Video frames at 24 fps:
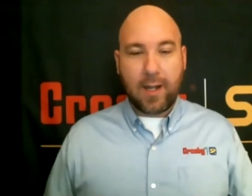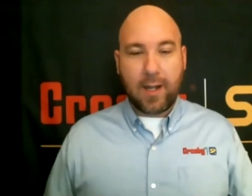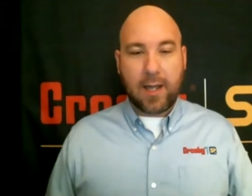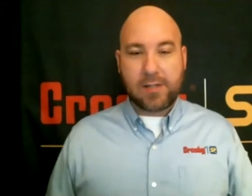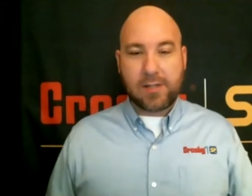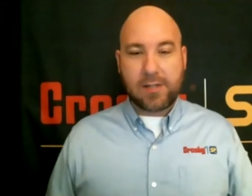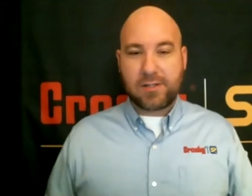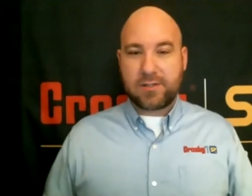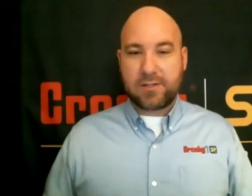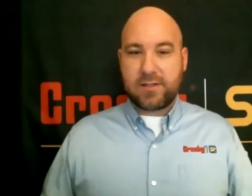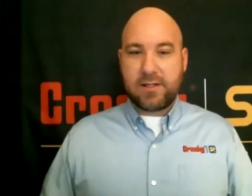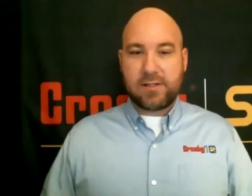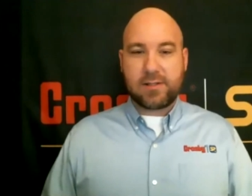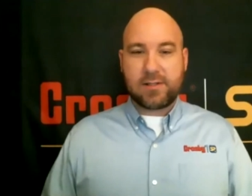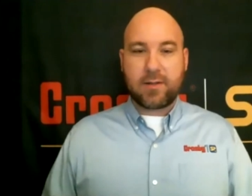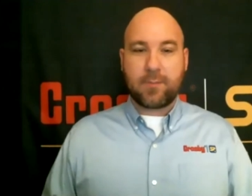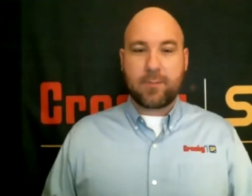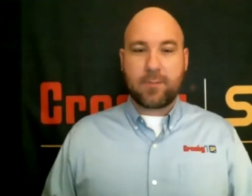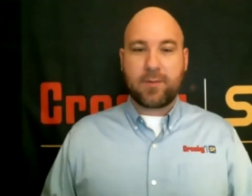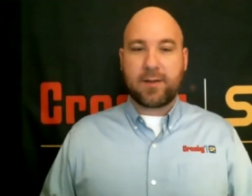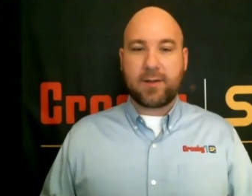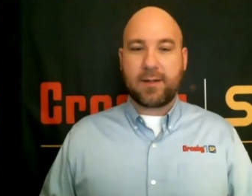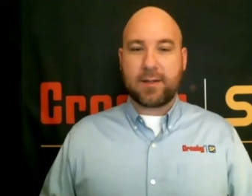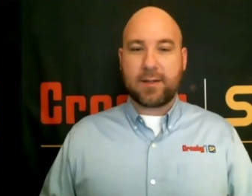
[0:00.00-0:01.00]
I just need
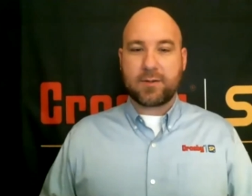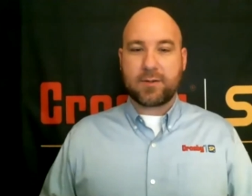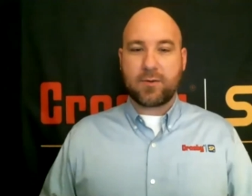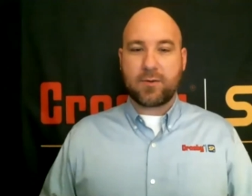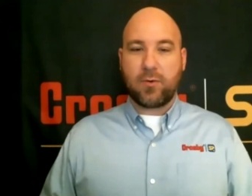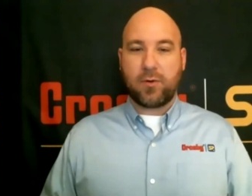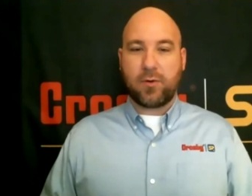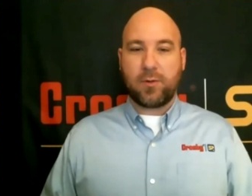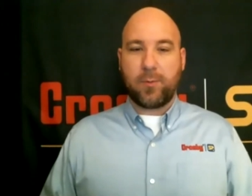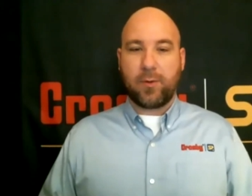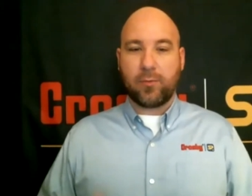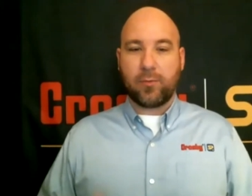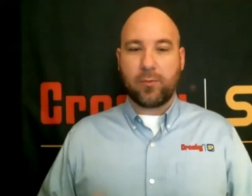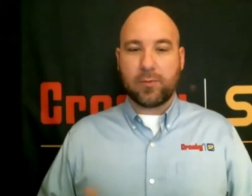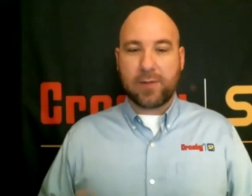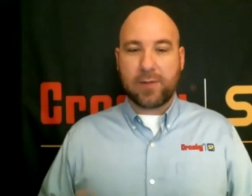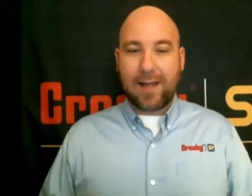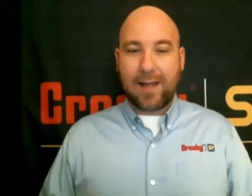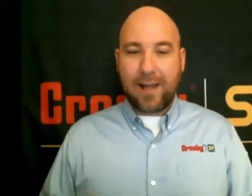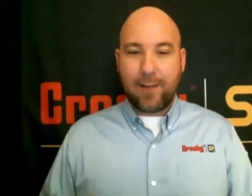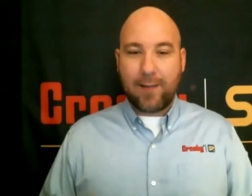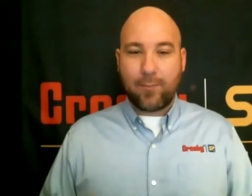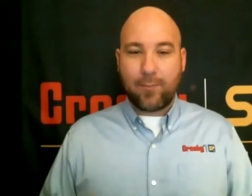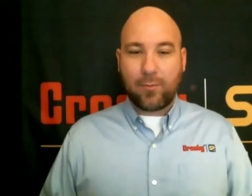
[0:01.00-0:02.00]
something that's going to be
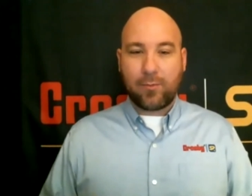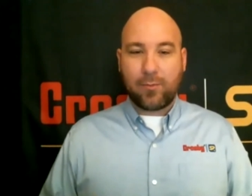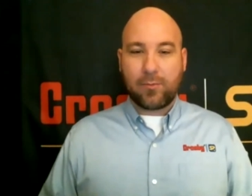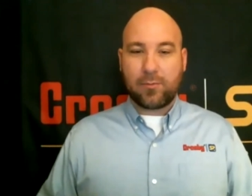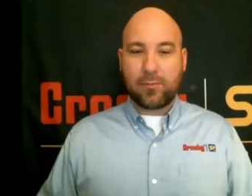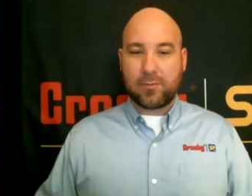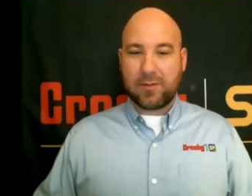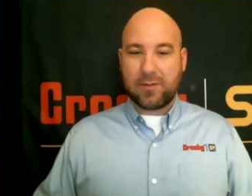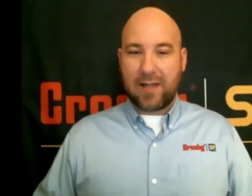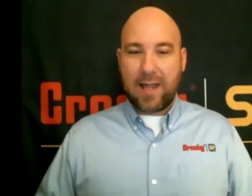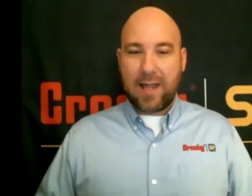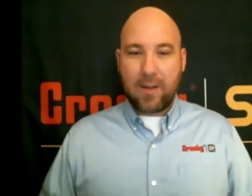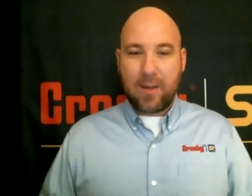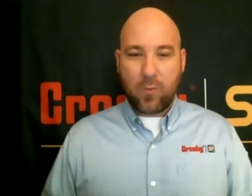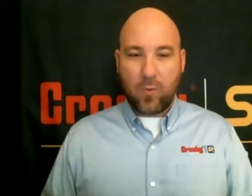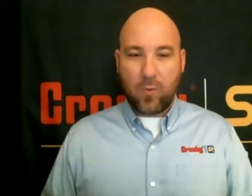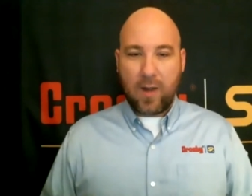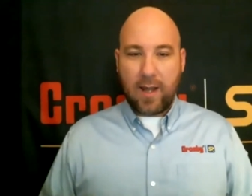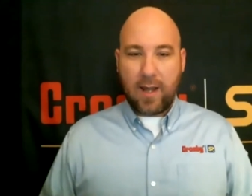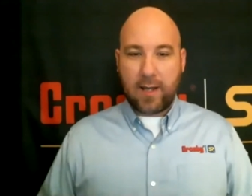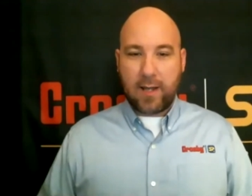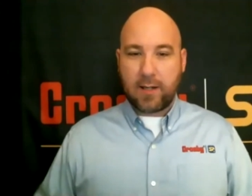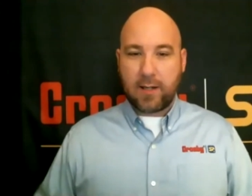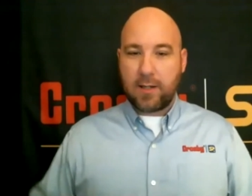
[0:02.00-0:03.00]
reliable,
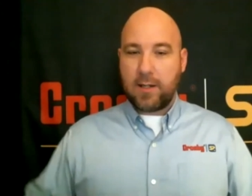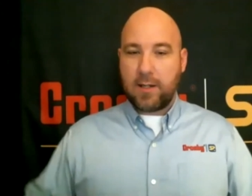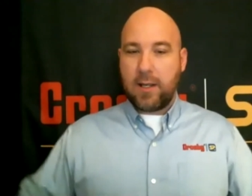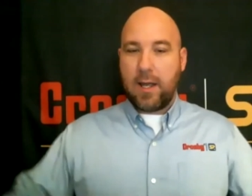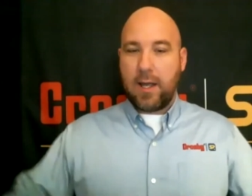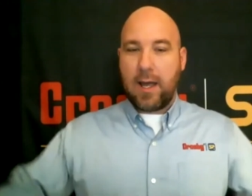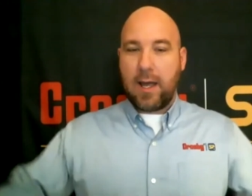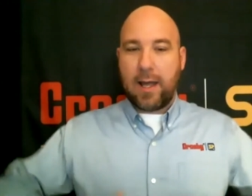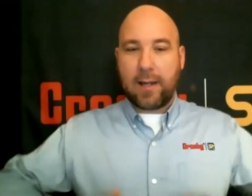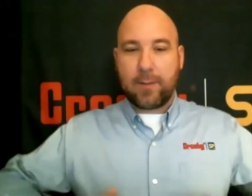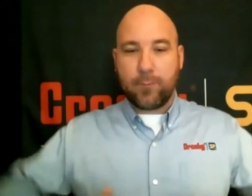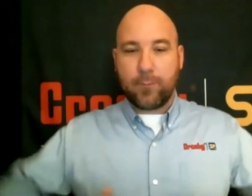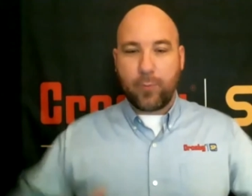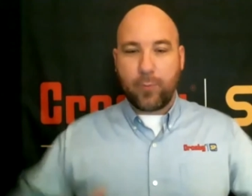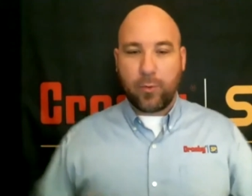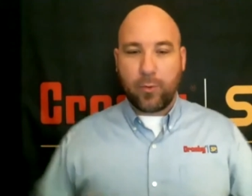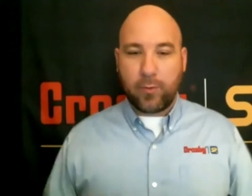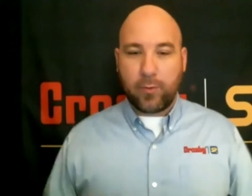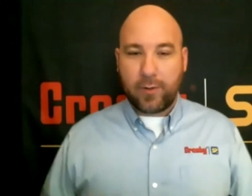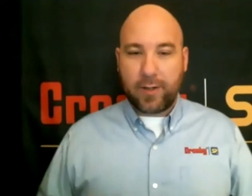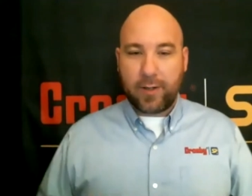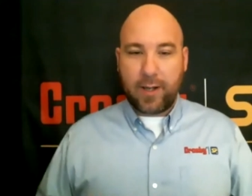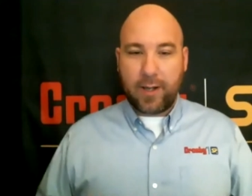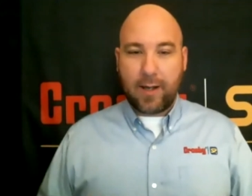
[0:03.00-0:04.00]
lightweight. I can
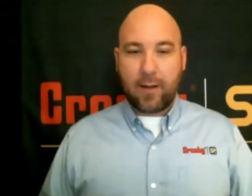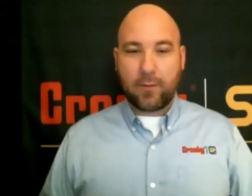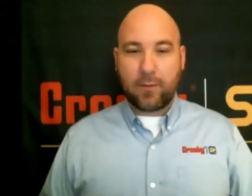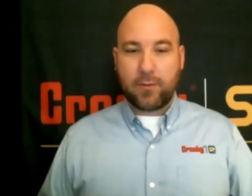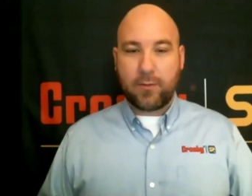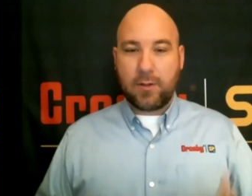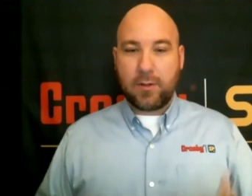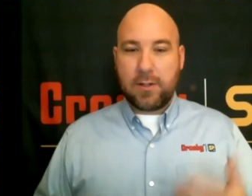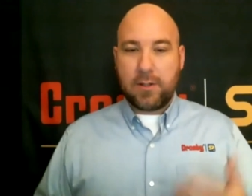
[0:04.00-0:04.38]
pull it out.